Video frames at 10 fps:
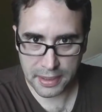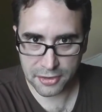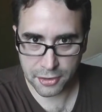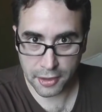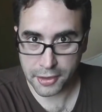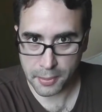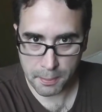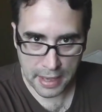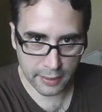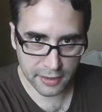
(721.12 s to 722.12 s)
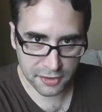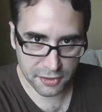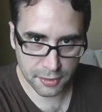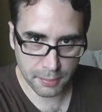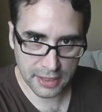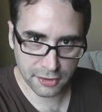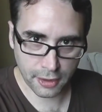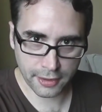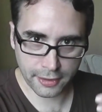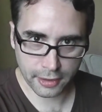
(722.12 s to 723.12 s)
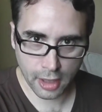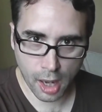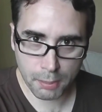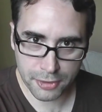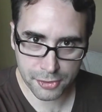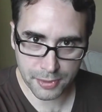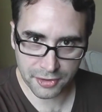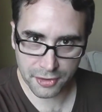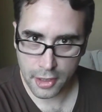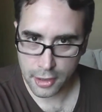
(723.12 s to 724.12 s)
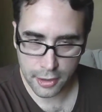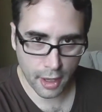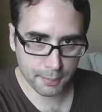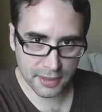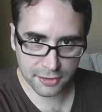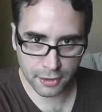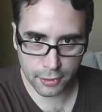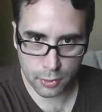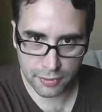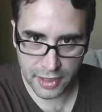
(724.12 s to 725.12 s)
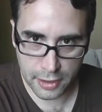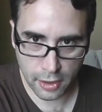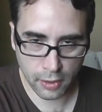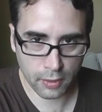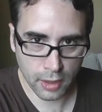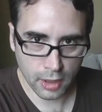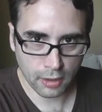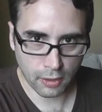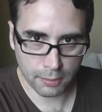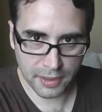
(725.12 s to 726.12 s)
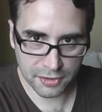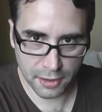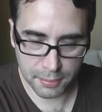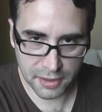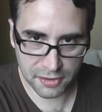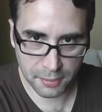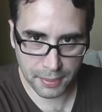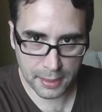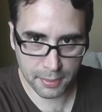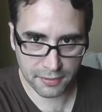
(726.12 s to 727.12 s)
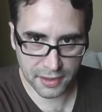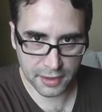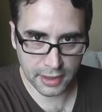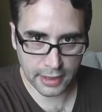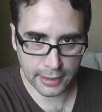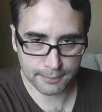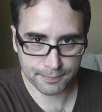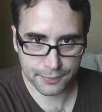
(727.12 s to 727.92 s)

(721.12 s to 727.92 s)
based on their merits, based on their accomplishments, not based on who they know or based on pieces of paper that they get.